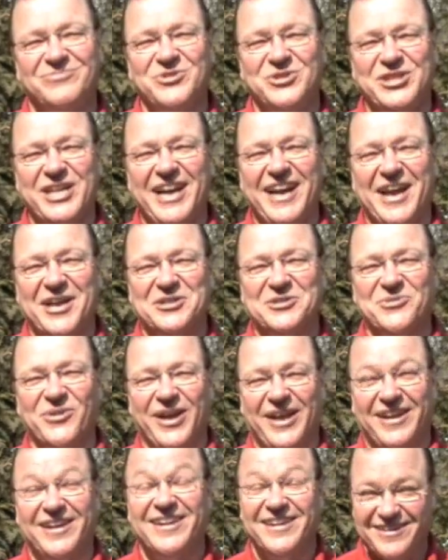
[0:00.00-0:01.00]
see you next
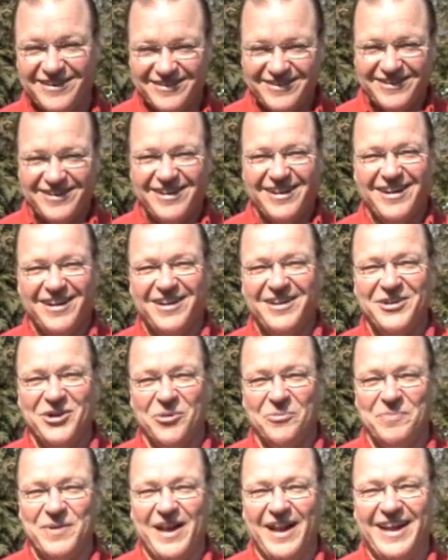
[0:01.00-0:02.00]
week.
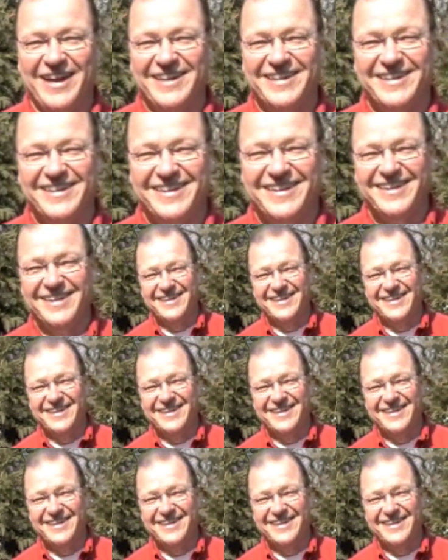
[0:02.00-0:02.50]
Don't be late.